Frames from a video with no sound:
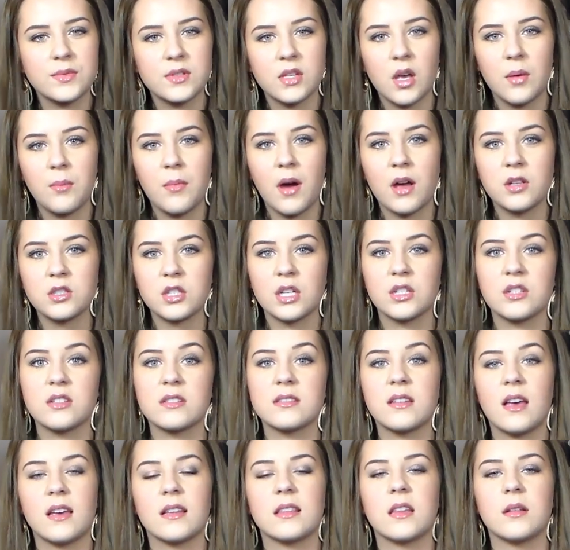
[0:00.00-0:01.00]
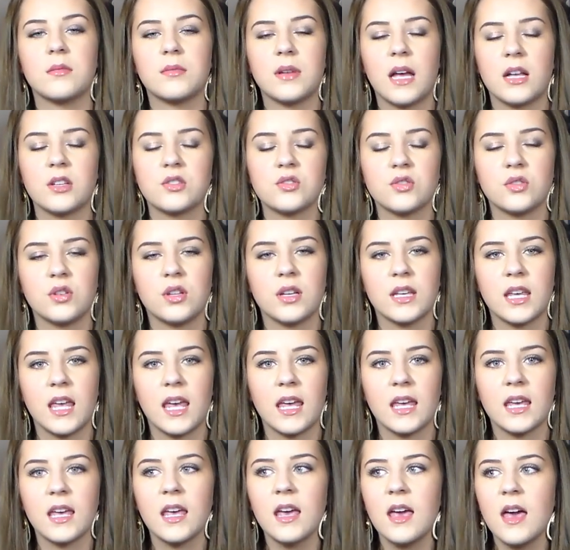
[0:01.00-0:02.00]
so much. I just like them natural
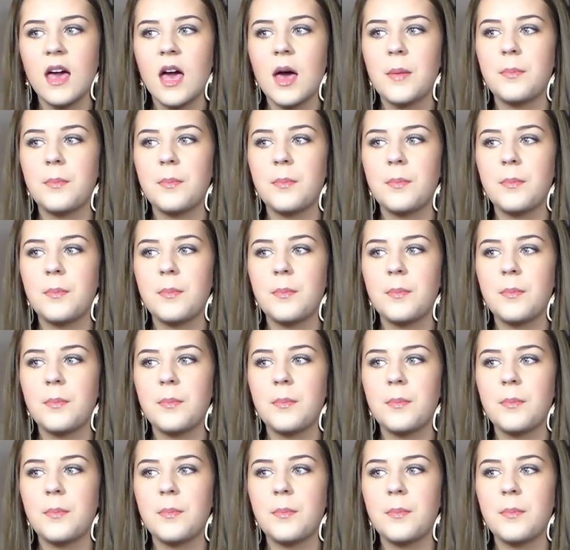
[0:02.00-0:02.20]
looking,